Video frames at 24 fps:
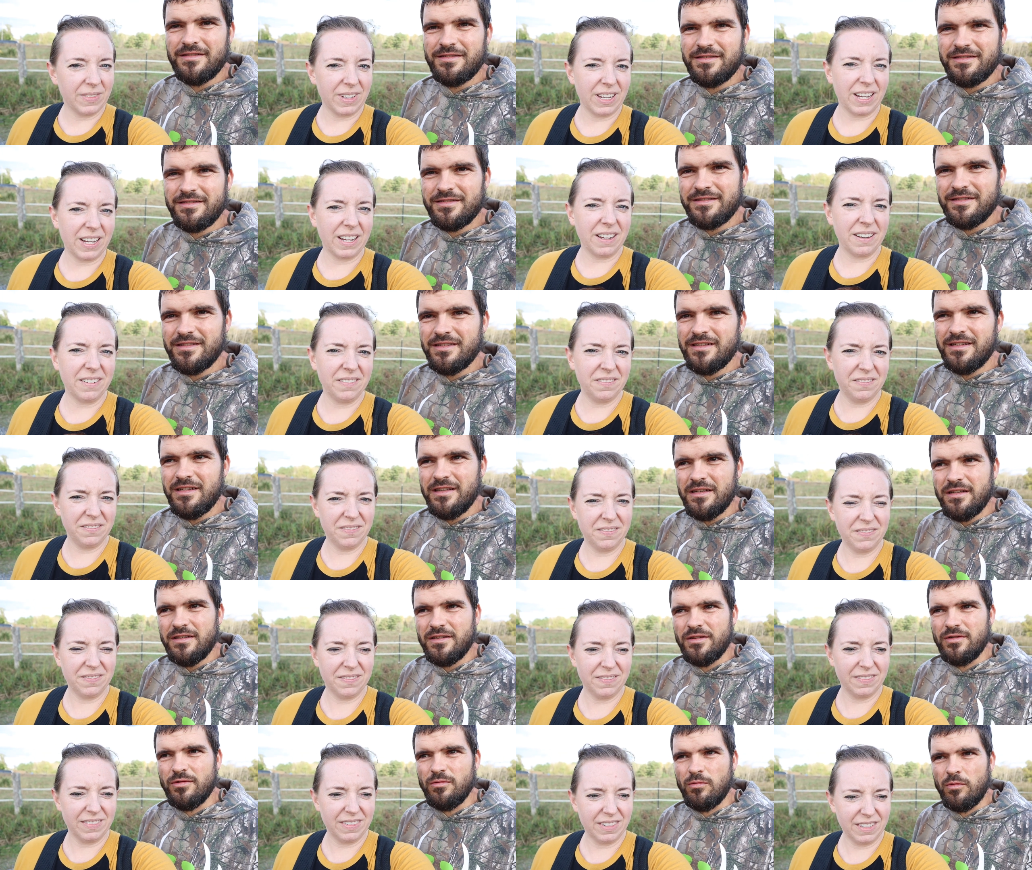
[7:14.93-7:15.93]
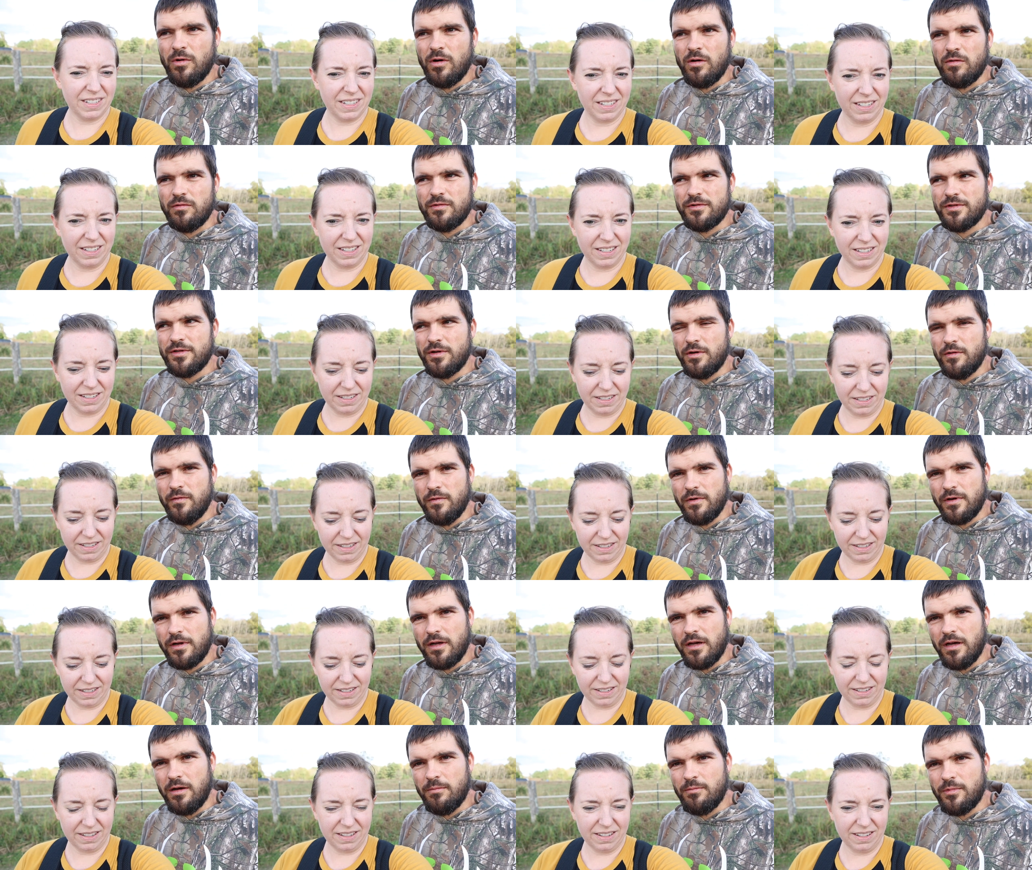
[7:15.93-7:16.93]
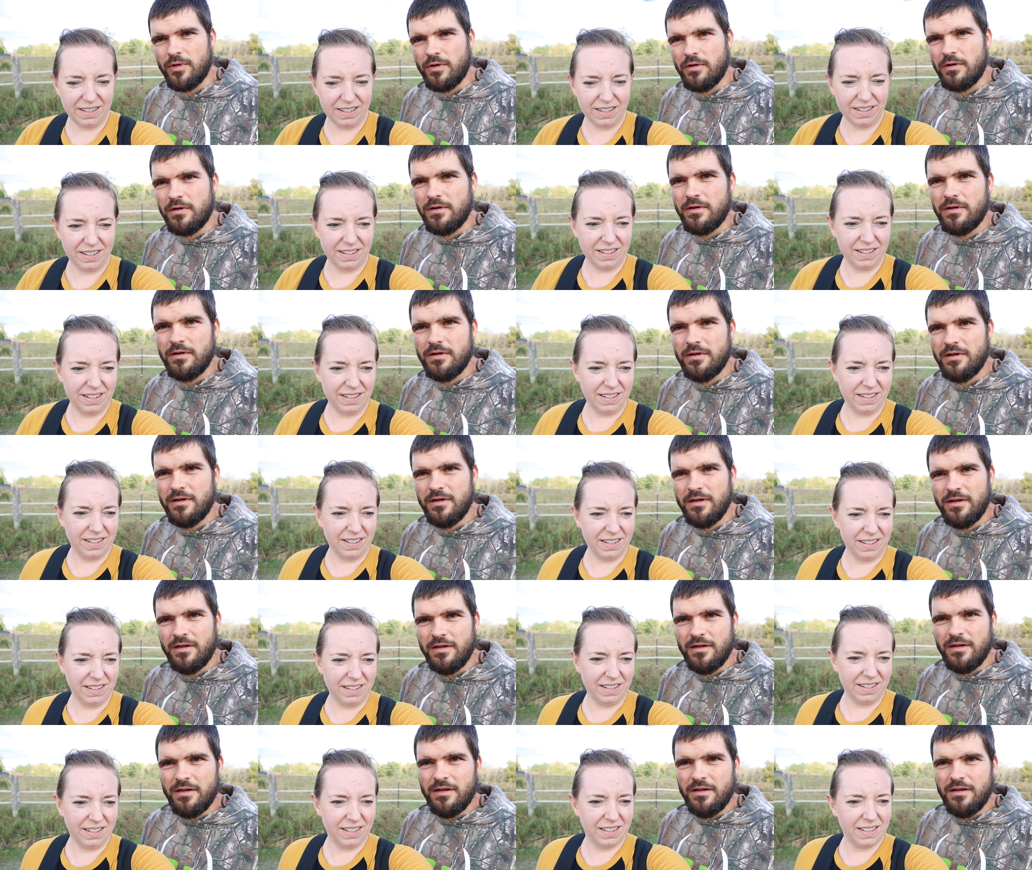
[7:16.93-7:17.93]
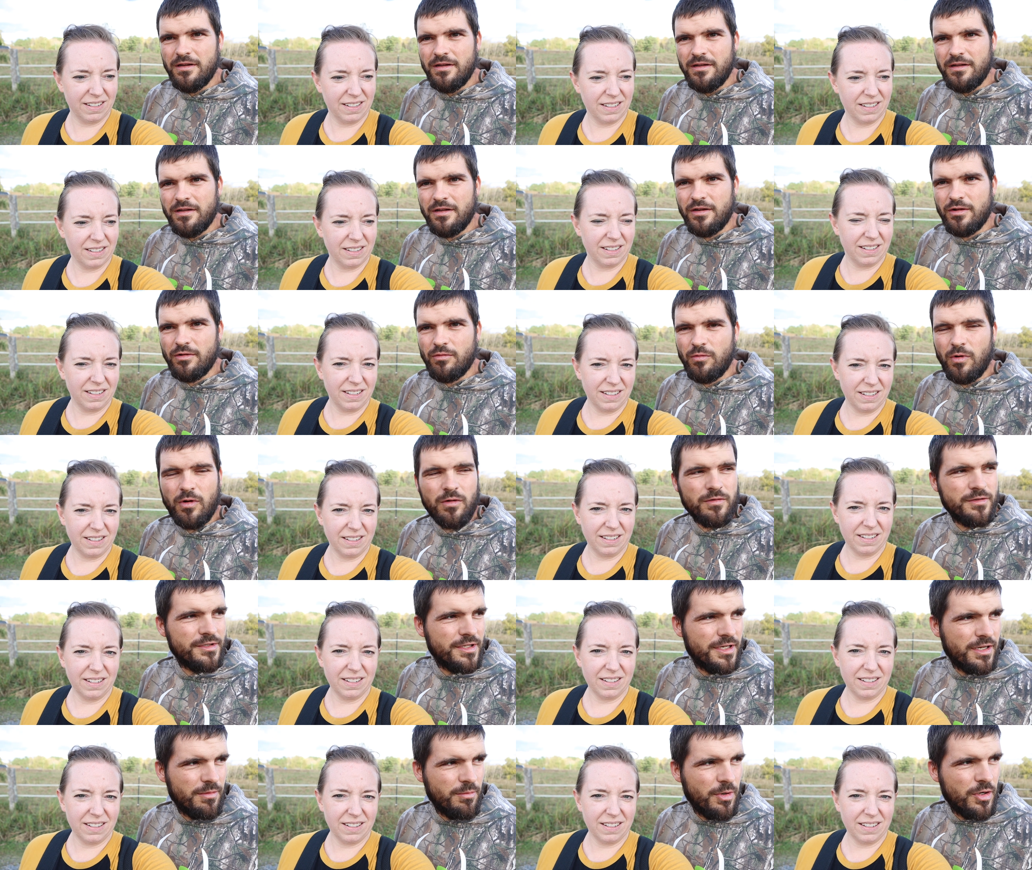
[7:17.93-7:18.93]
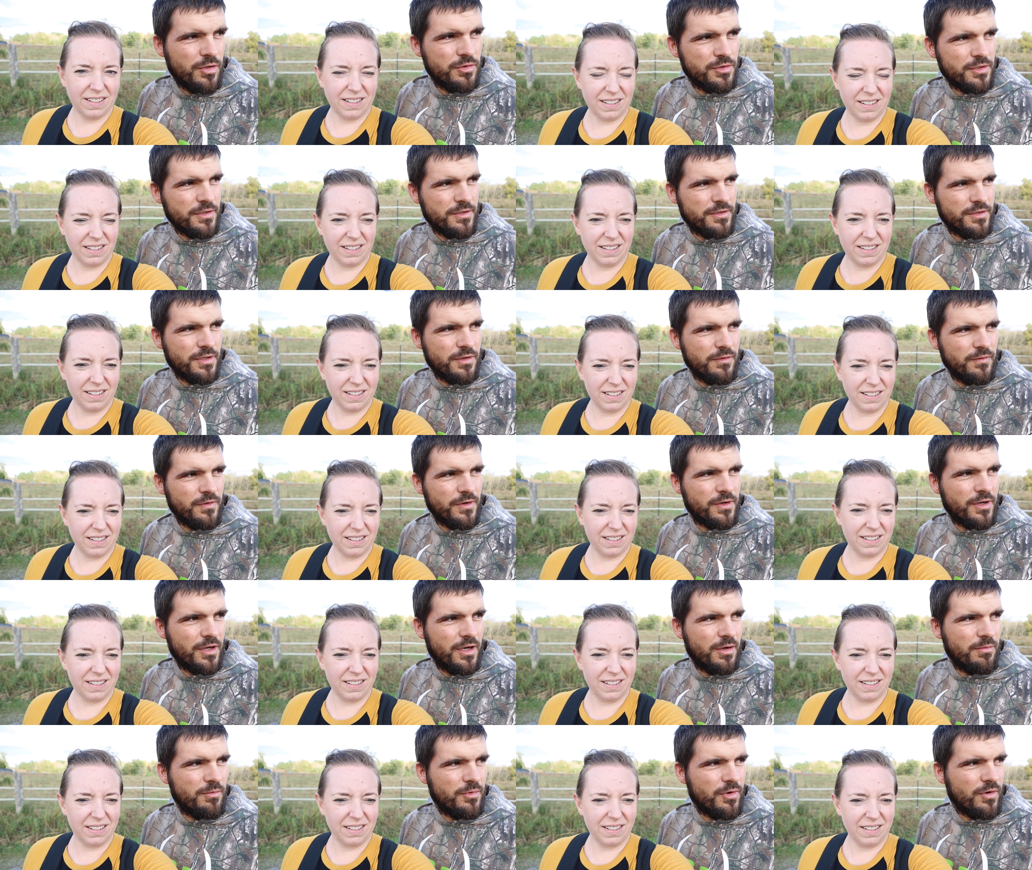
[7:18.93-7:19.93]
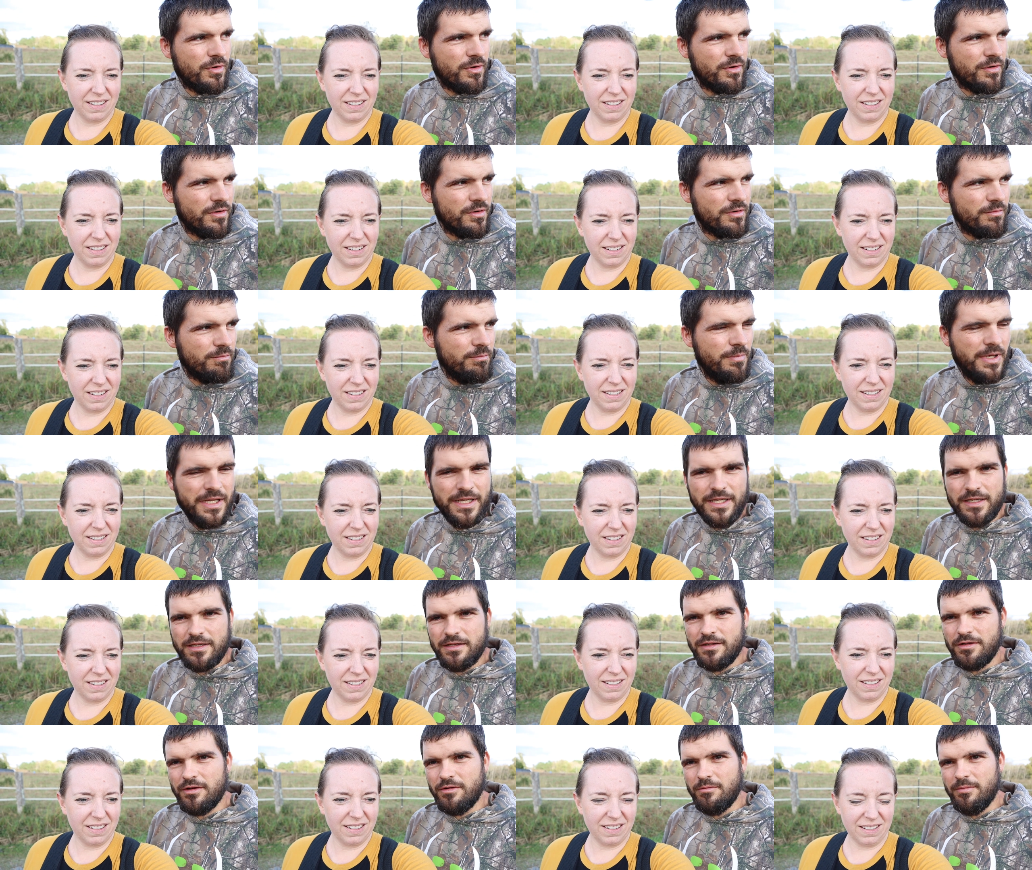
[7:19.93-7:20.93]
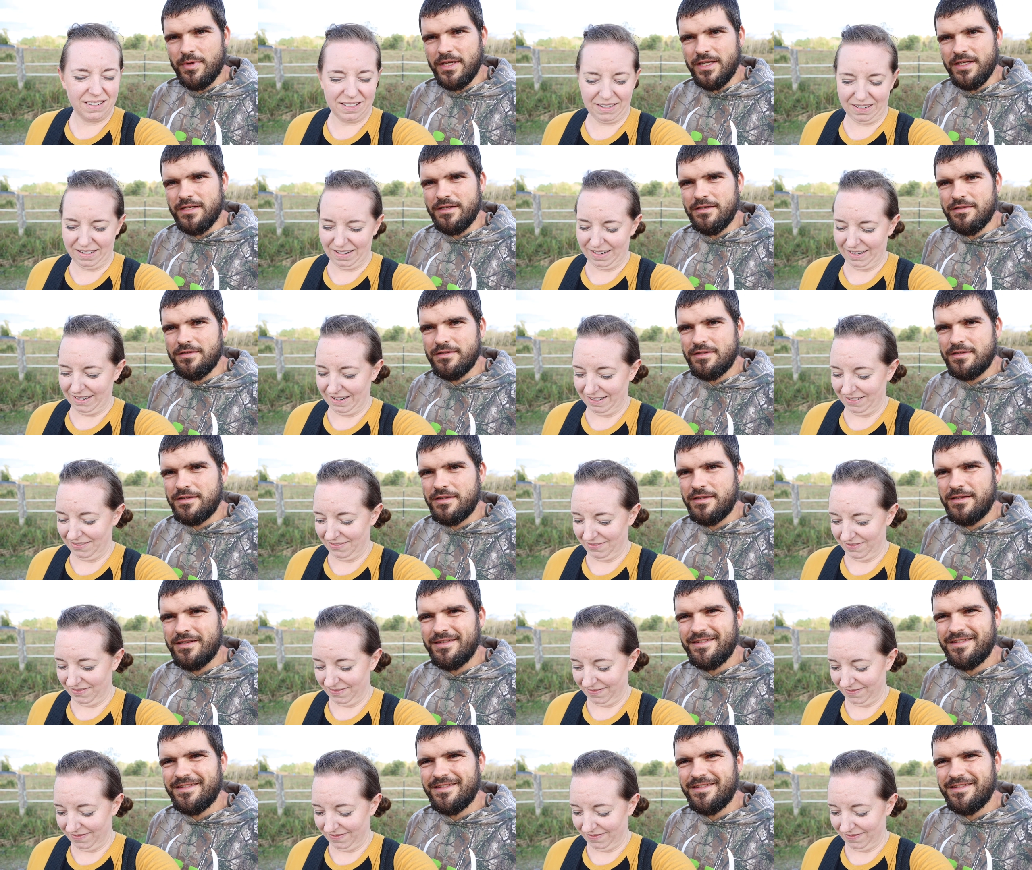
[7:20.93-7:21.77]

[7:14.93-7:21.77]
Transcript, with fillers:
Speaker 1: Yeah. Your wants overcome your your wants and emotions overcome your your means.